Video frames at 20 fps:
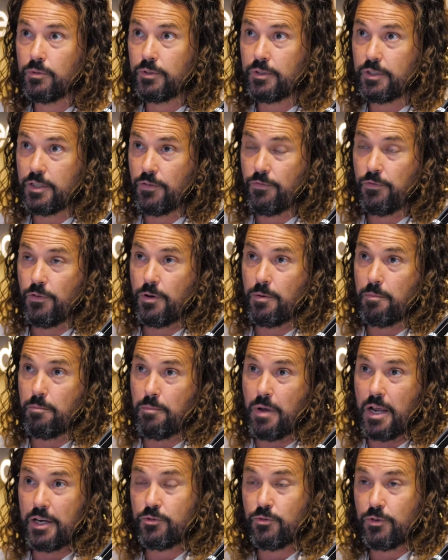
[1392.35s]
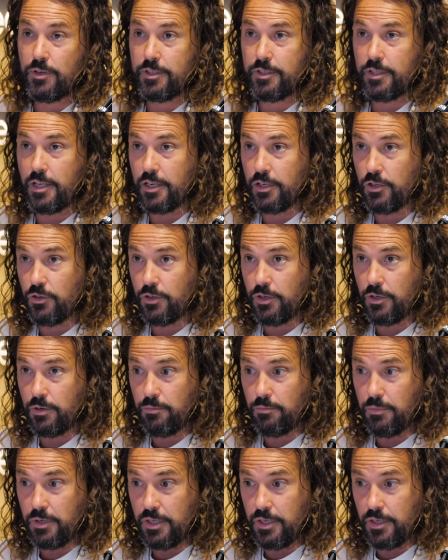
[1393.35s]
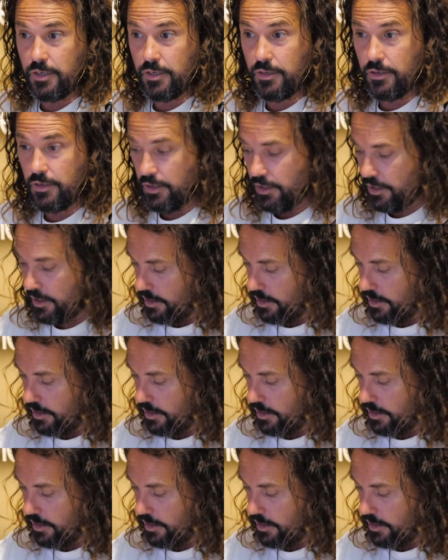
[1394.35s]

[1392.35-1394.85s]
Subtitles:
different metrics that you can be